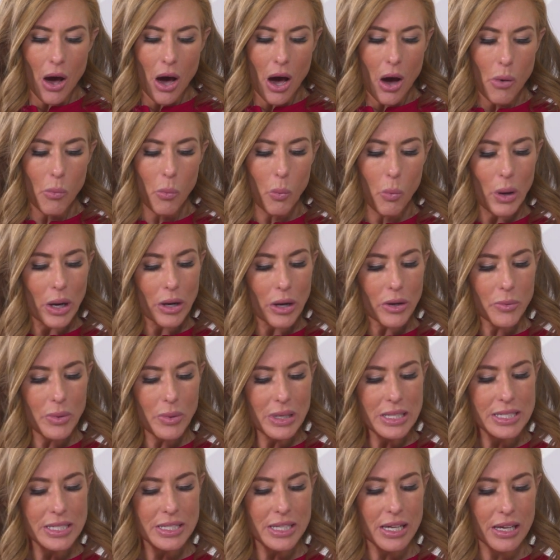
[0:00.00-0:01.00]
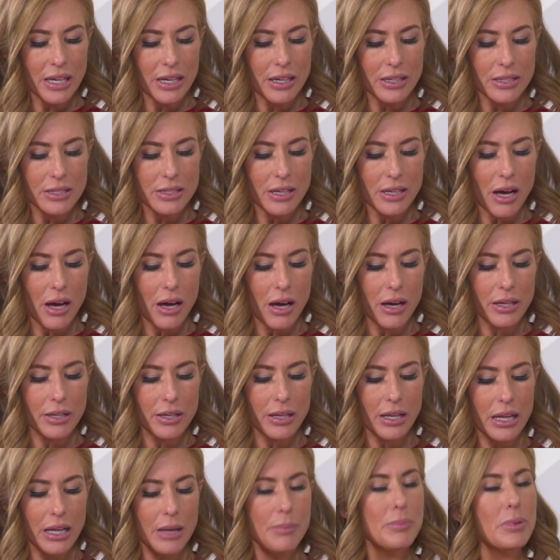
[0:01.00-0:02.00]
Where do we stand on
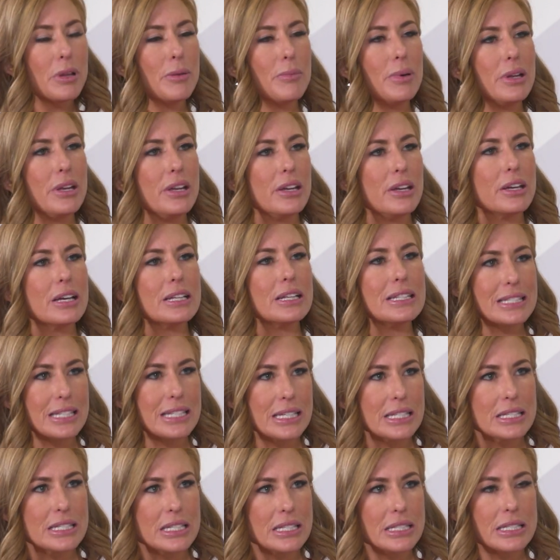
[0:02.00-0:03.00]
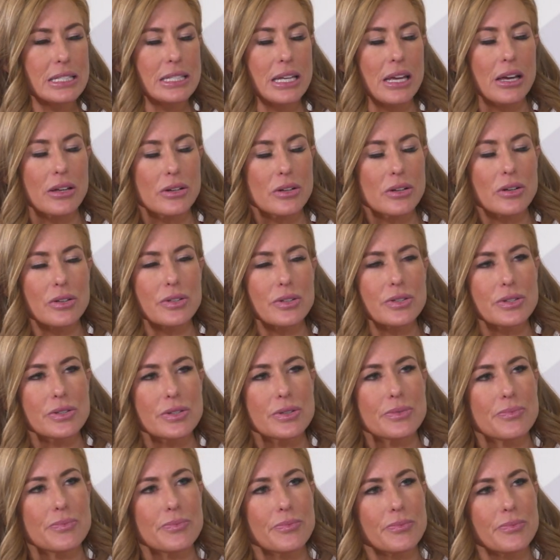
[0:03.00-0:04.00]
implementing consistent standards?